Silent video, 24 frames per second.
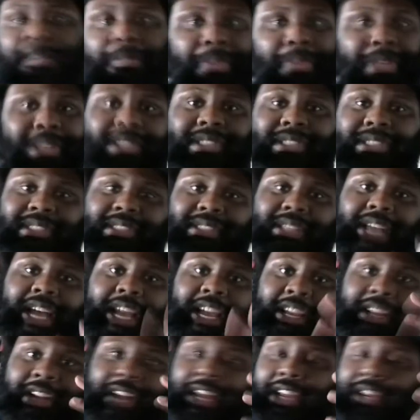a business.
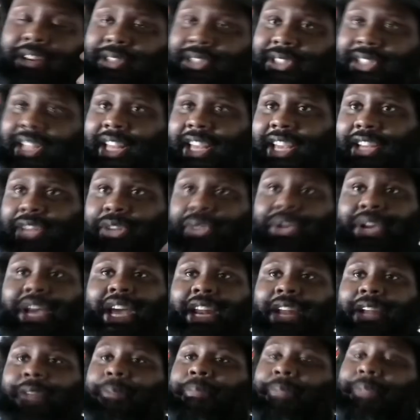I understand. You
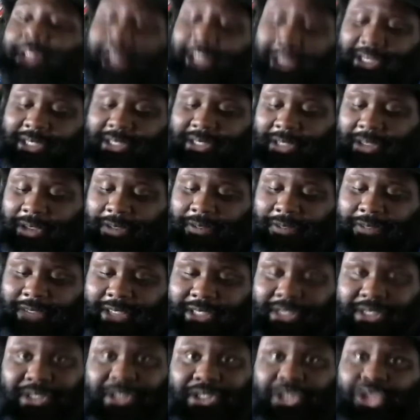got to please the
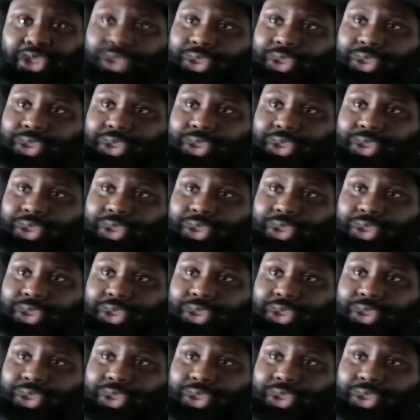investors.